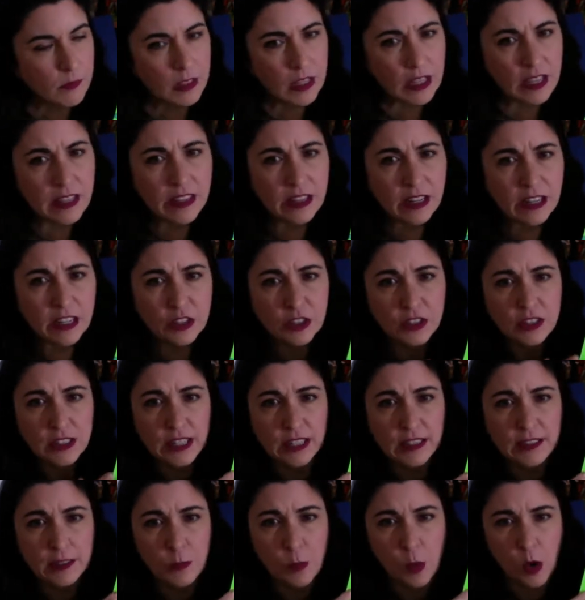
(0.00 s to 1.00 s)
And then I just
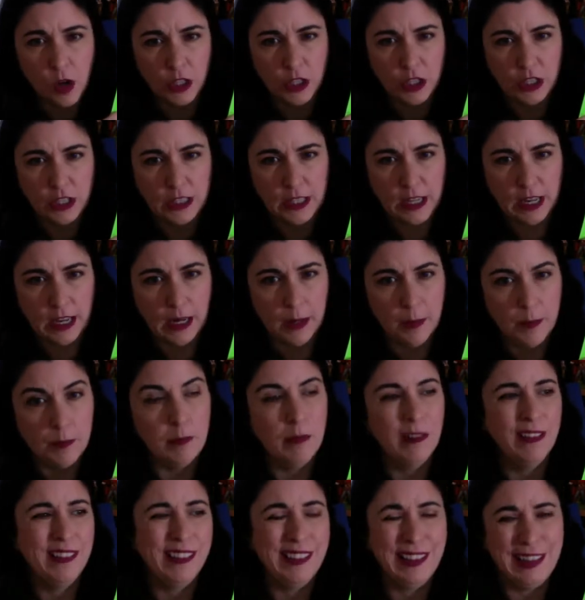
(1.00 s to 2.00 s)
take some washi tape
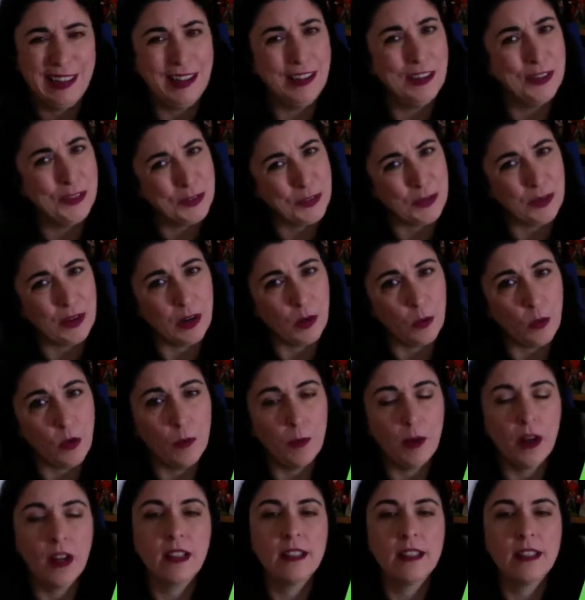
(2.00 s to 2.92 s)
that I also got at Walmart,